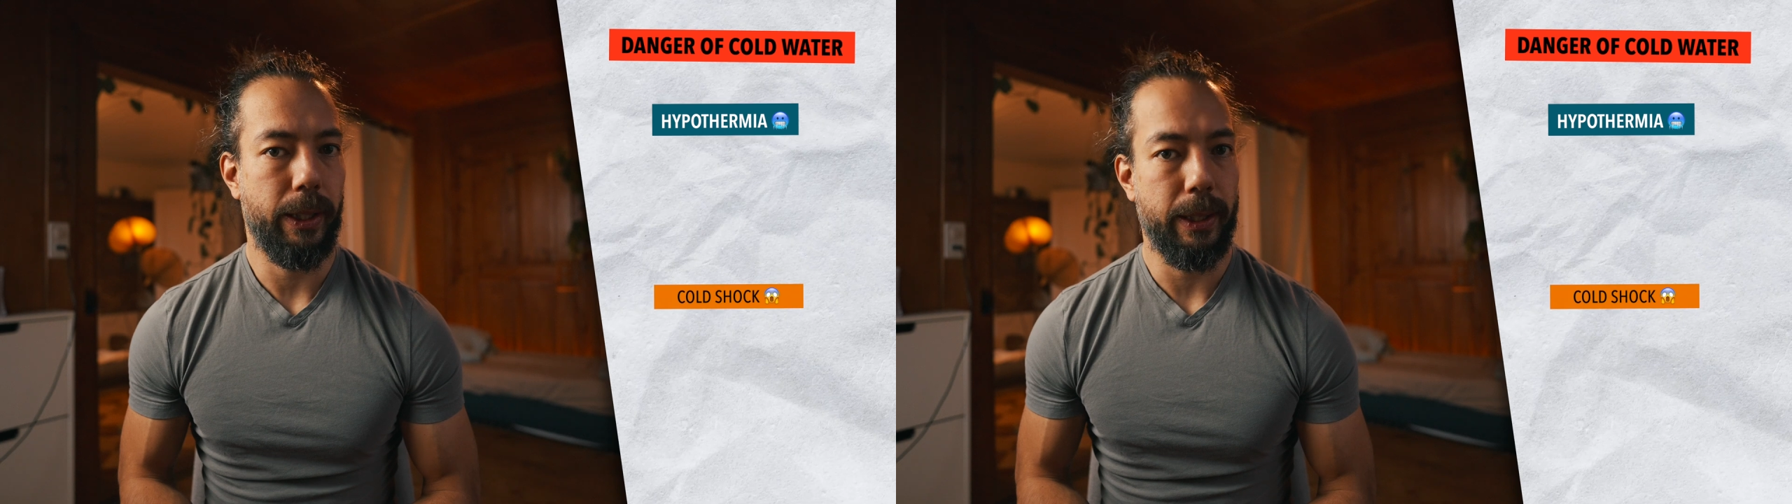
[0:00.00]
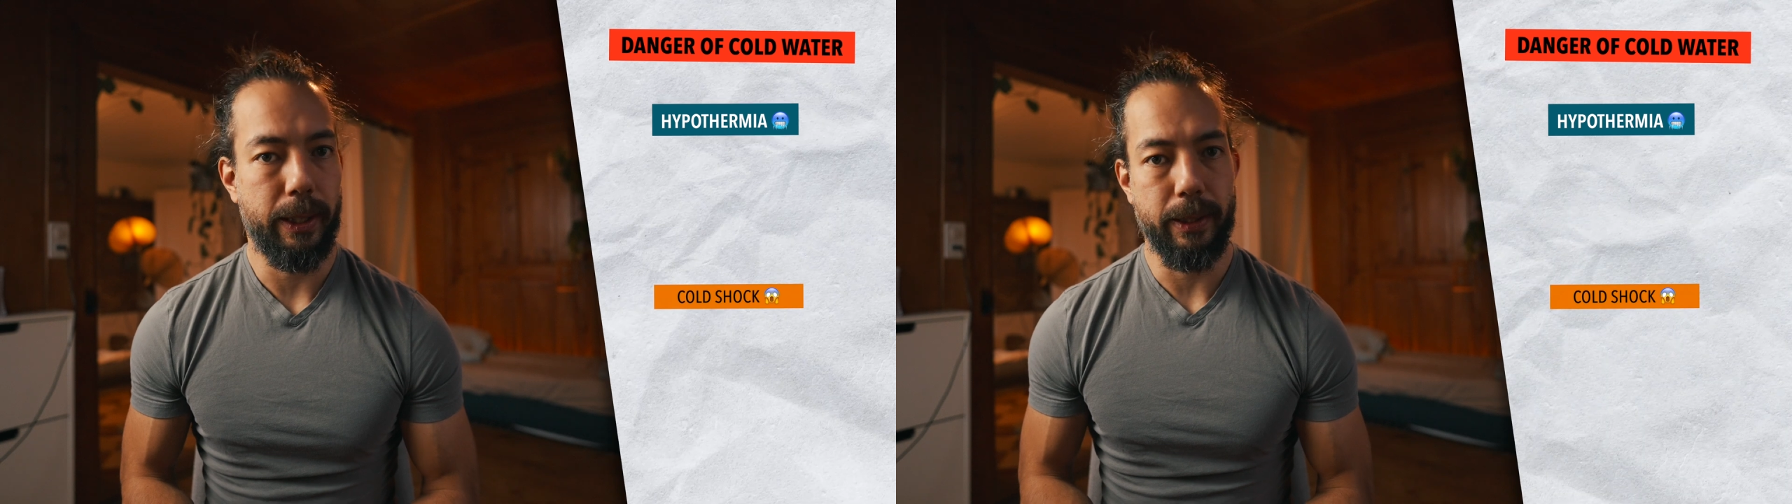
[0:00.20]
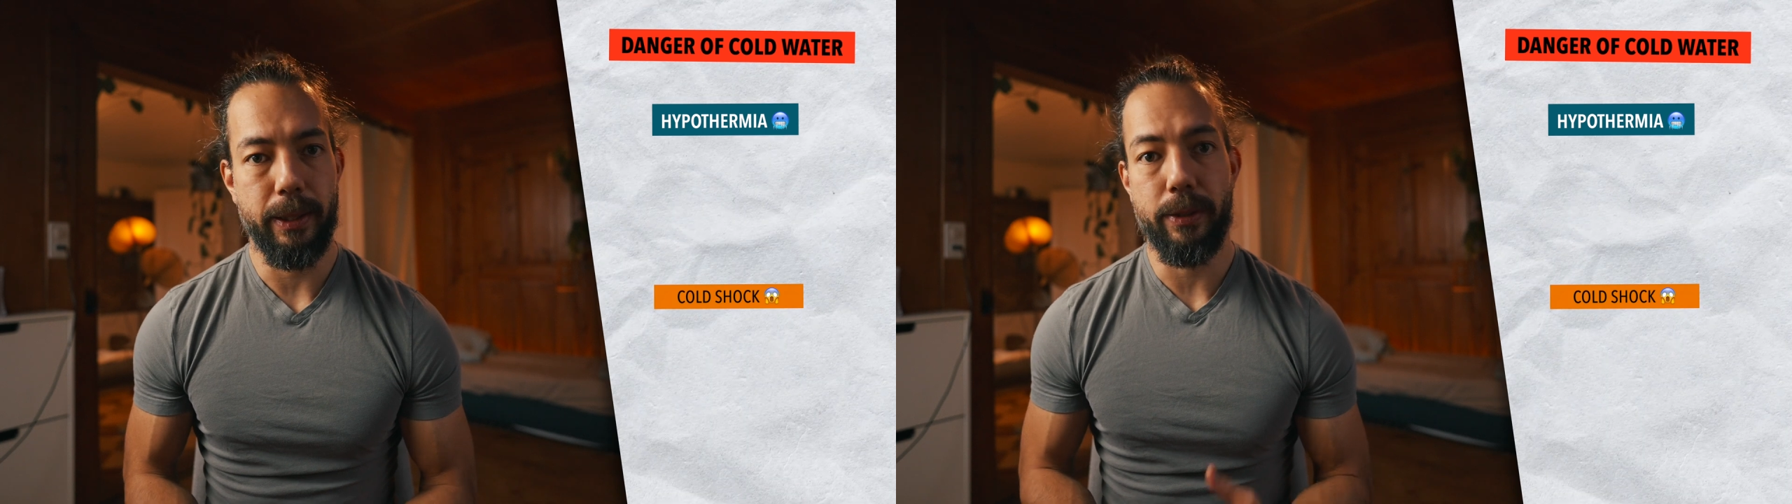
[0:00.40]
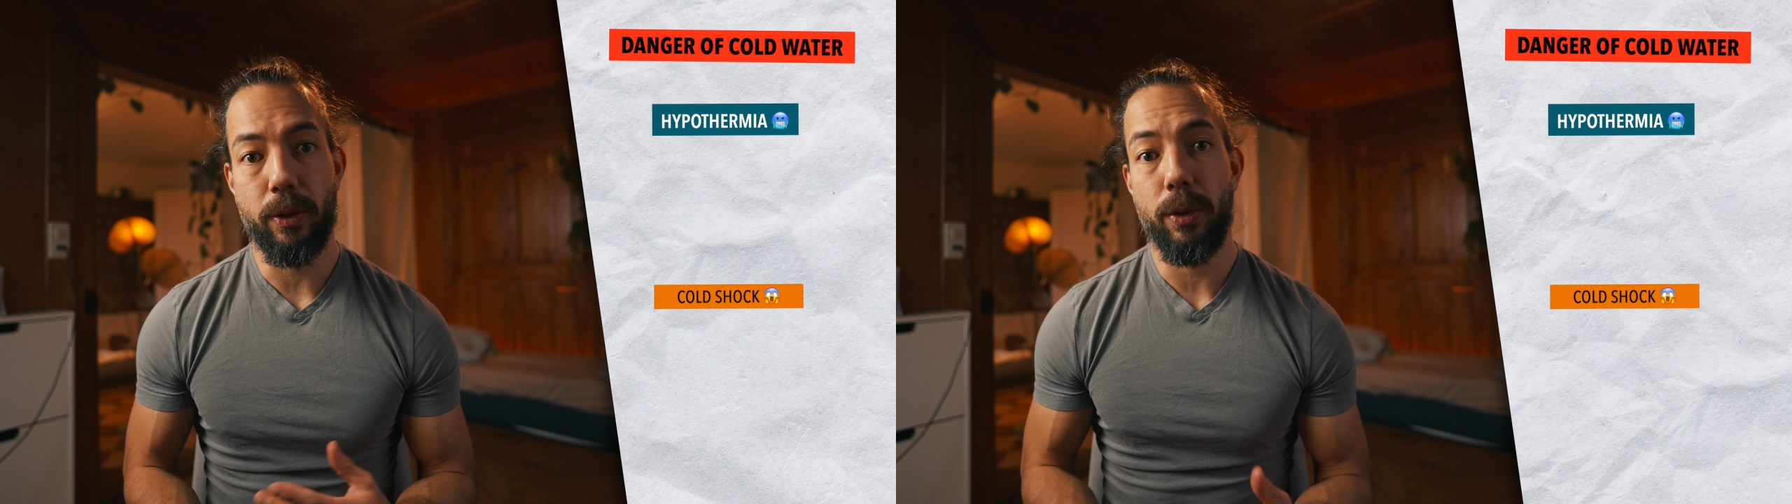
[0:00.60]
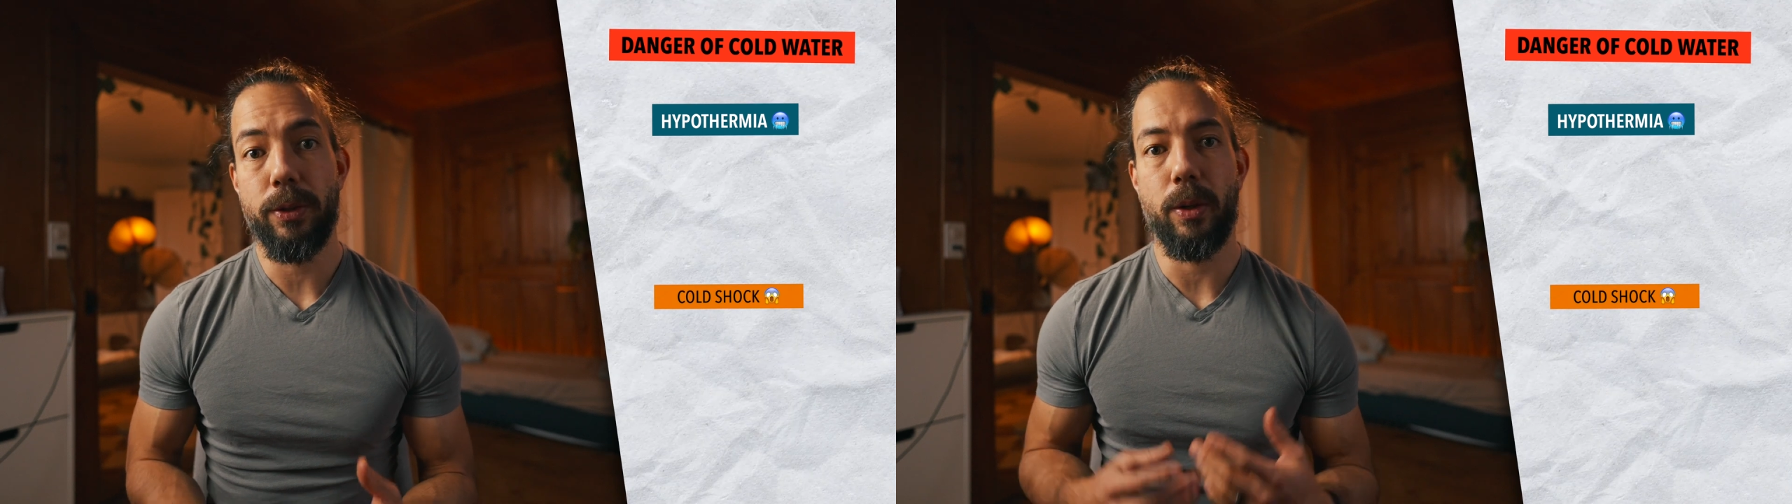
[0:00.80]
and its
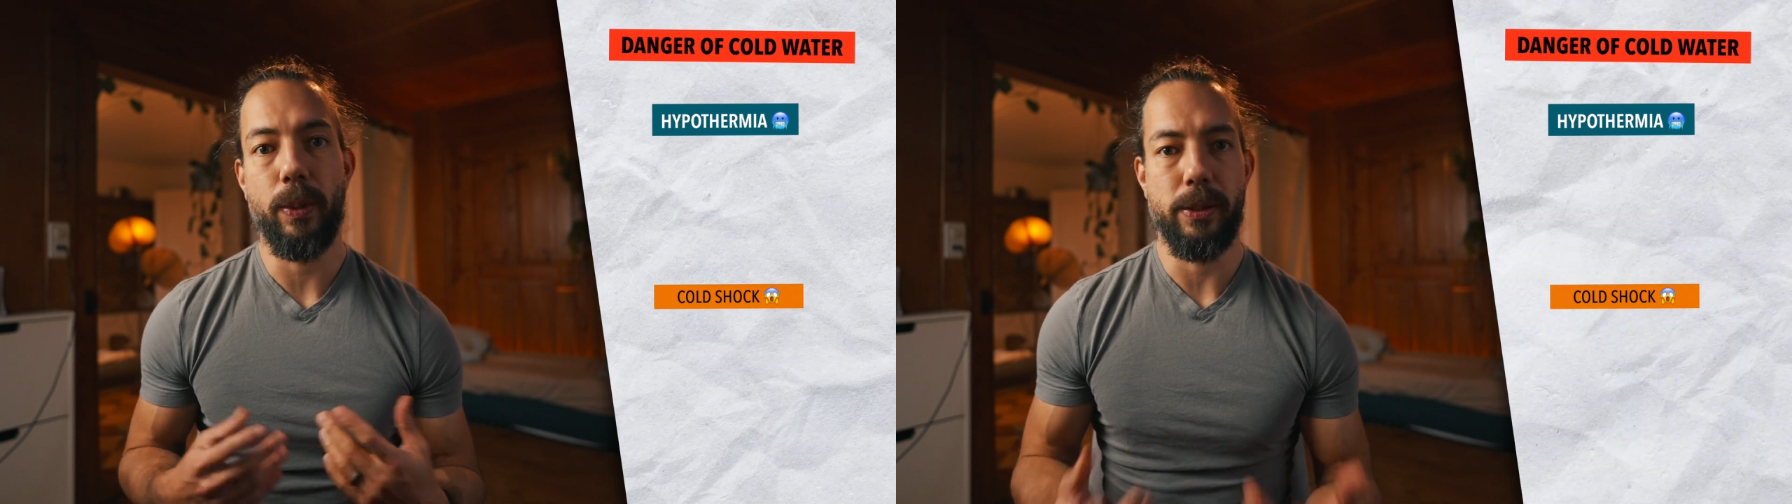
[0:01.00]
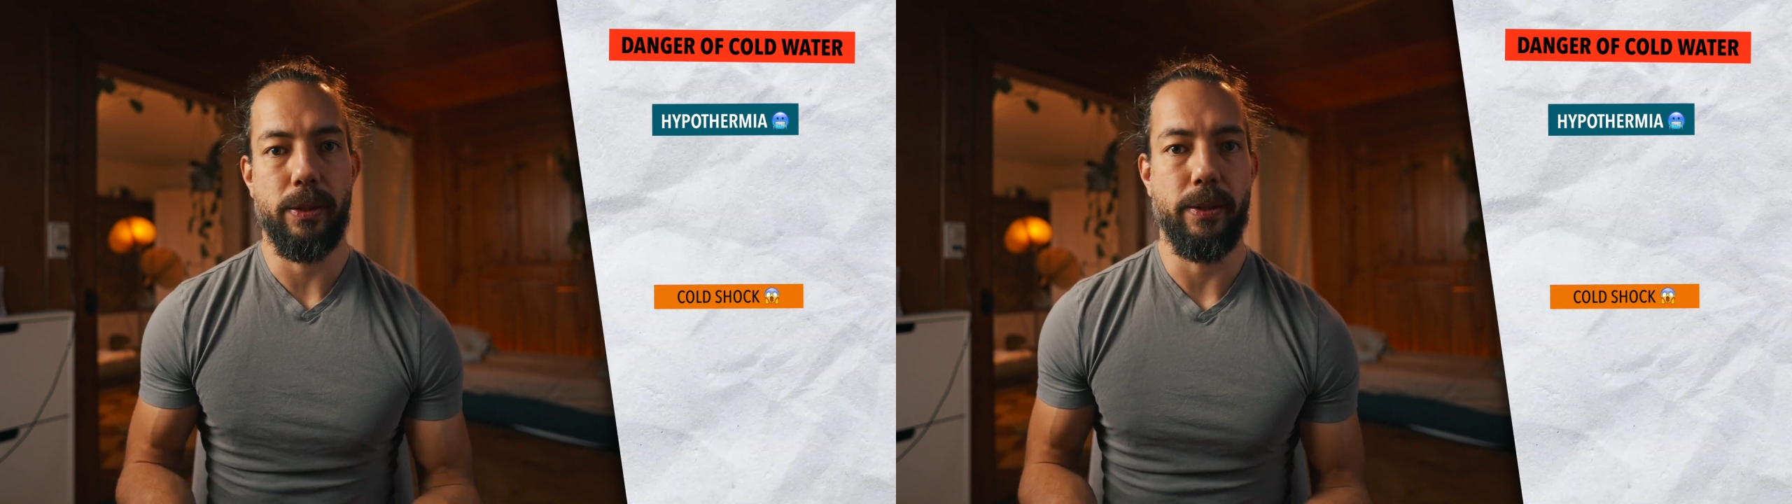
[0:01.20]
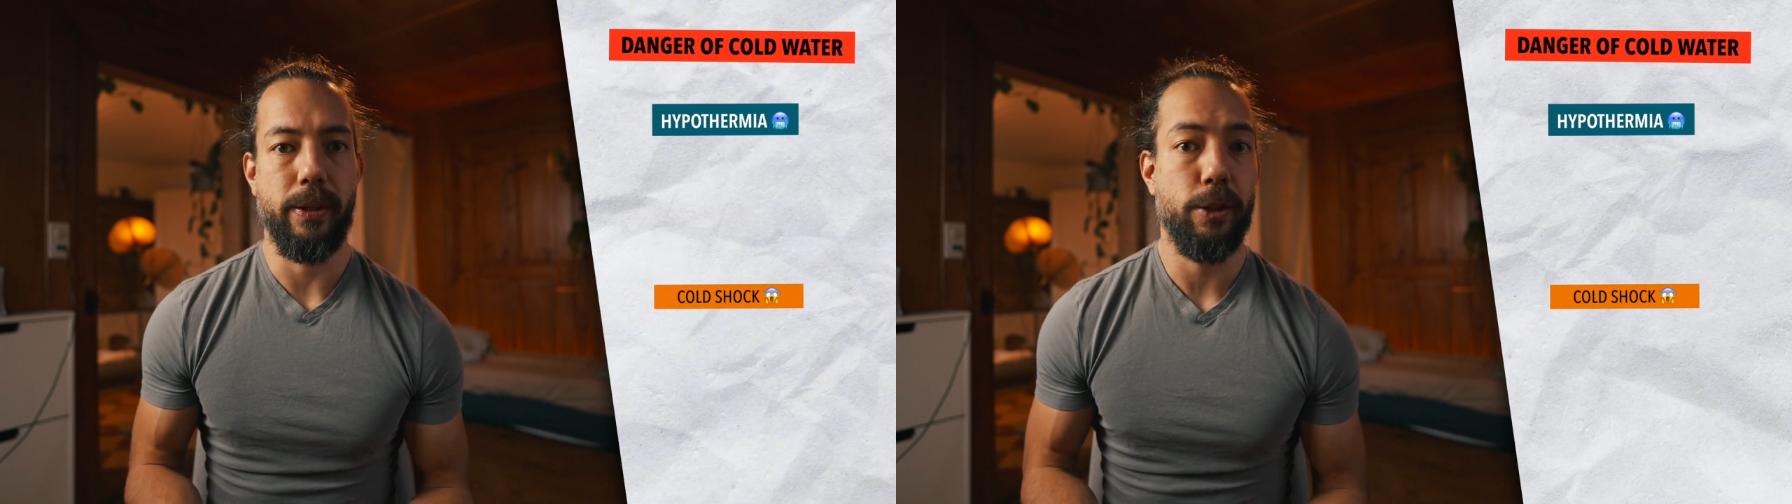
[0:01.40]
consequences,